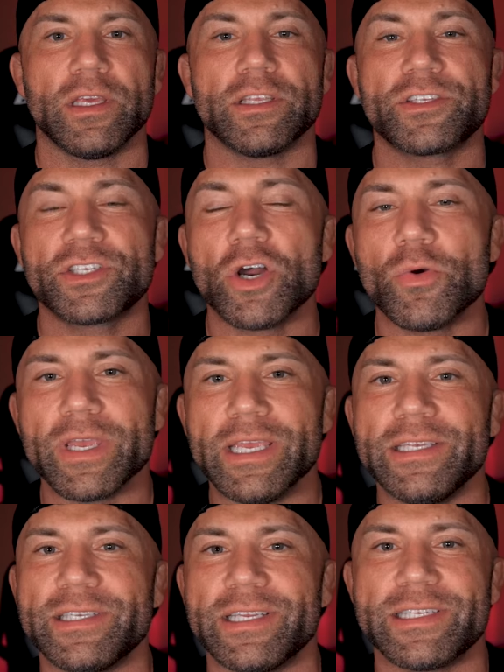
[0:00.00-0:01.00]
It's so
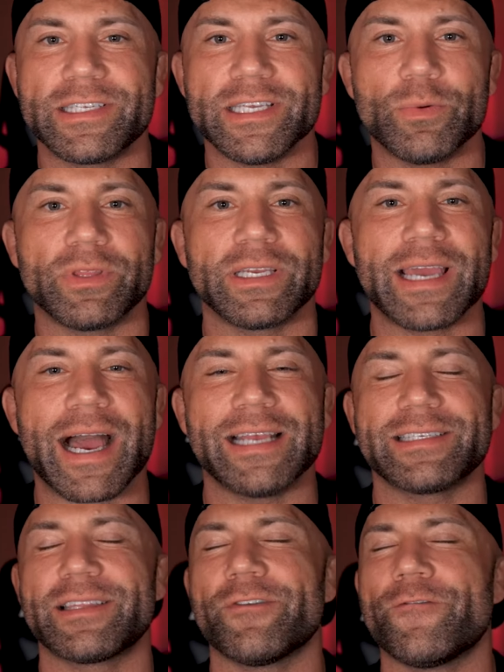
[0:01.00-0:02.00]
easy to see what the
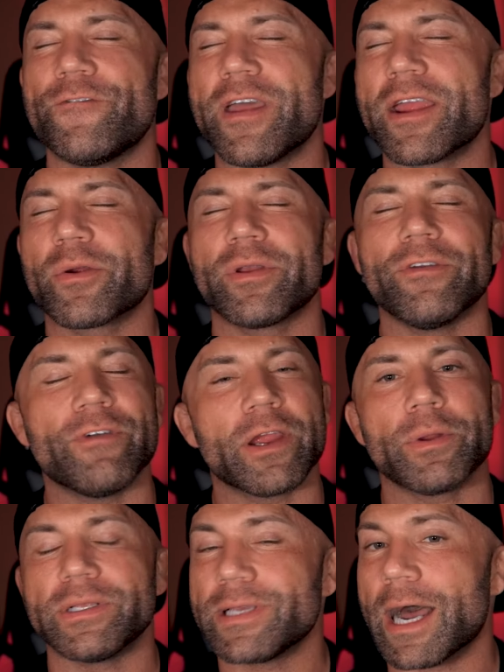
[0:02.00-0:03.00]
guys at the very,
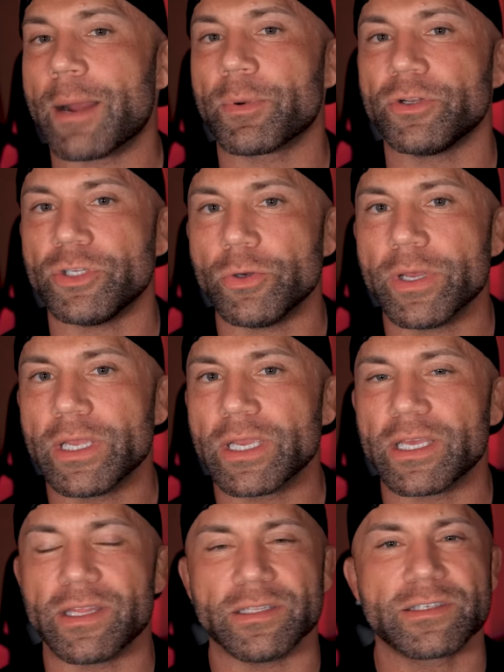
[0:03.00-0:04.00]
very top are
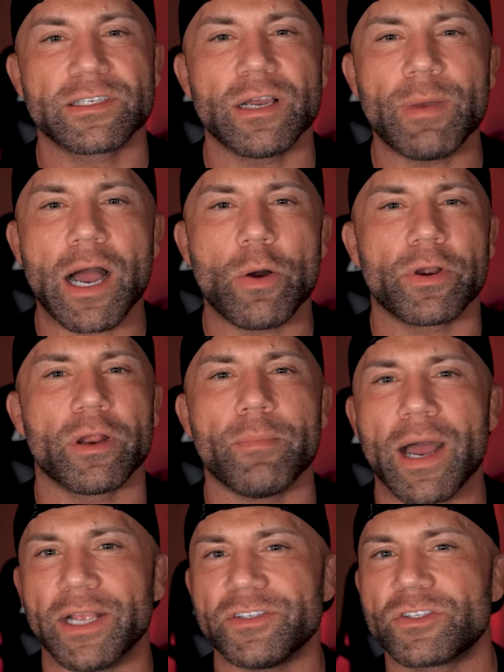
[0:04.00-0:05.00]
doing, and then somehow in our
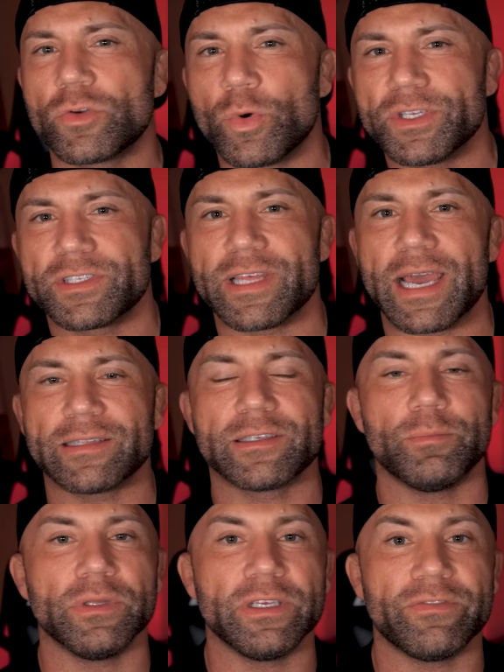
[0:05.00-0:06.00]
minds twist that to
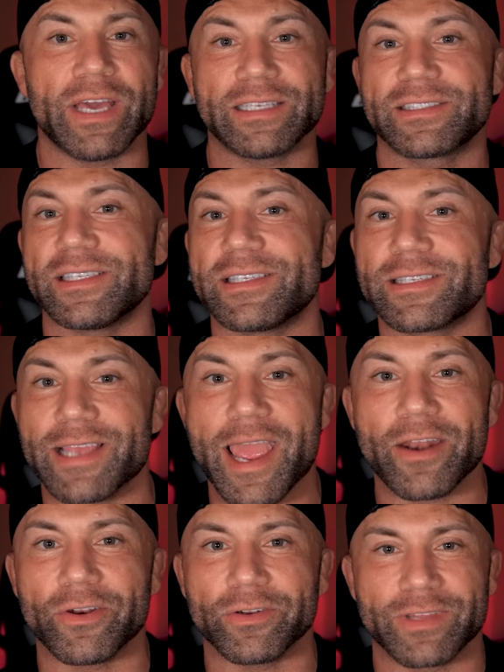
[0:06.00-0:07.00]
believe that's the
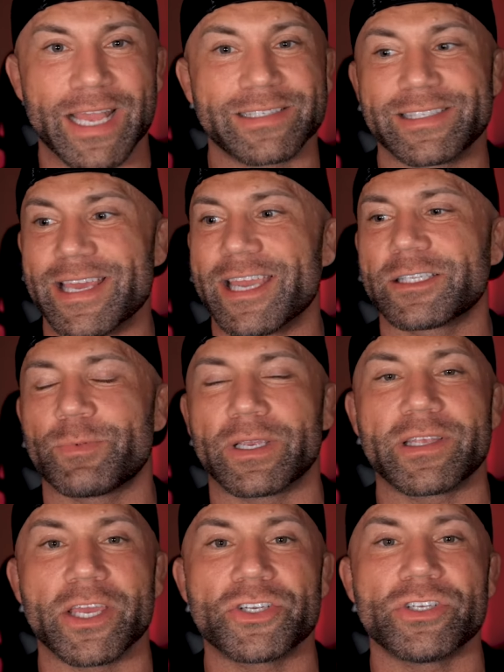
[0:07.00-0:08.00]
standard, that's the
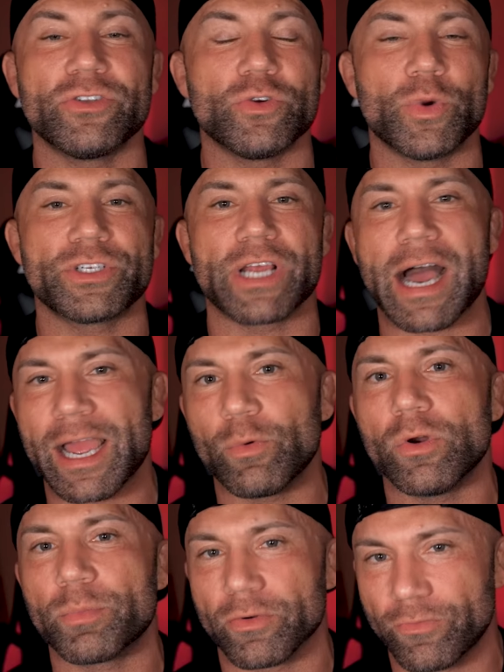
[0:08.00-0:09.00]
expectation to which I
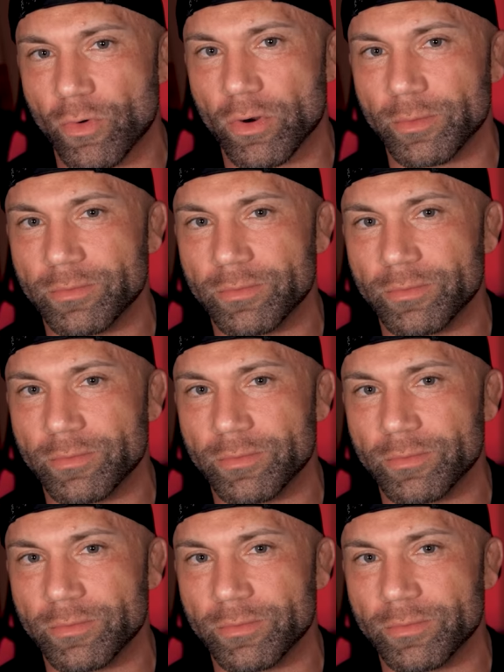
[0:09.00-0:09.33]
will perform.